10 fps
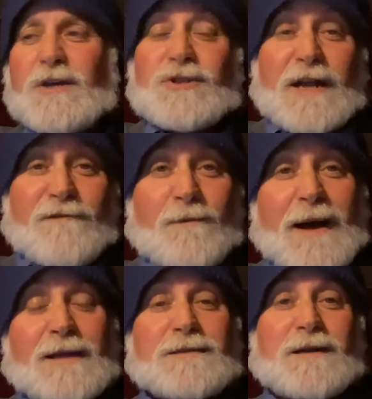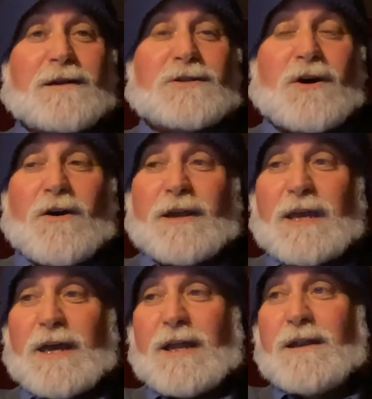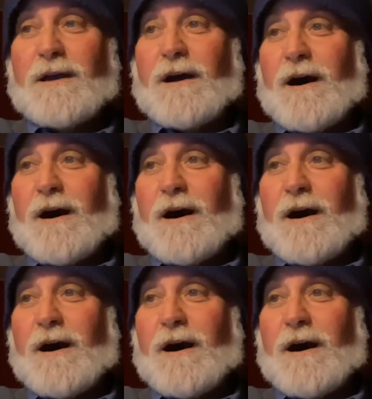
Jennifer Batten's on guitar again.